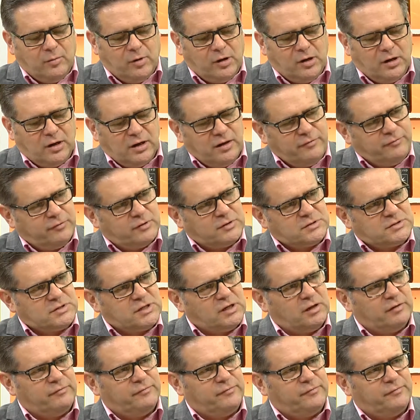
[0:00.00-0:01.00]
But in Lifu
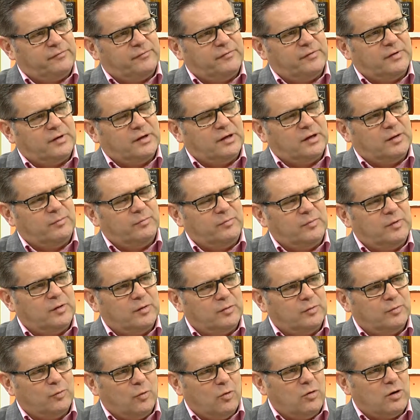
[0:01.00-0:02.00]
itself,
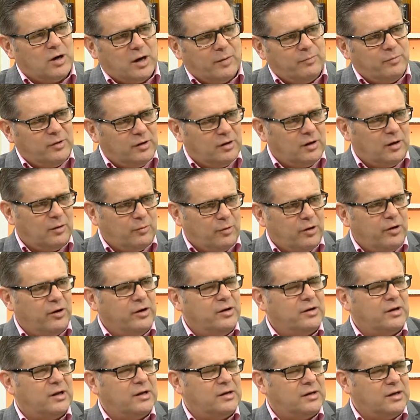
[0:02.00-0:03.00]
you walk up the little
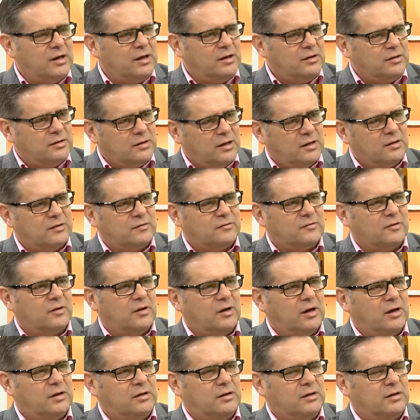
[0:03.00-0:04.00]
road and down to the other
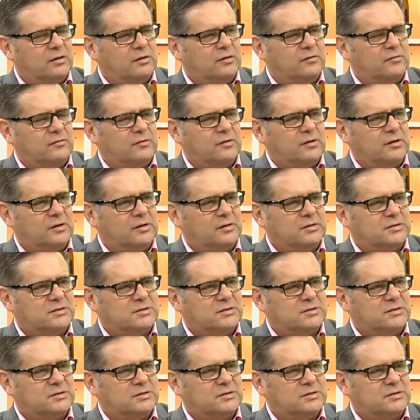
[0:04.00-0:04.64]
side there is a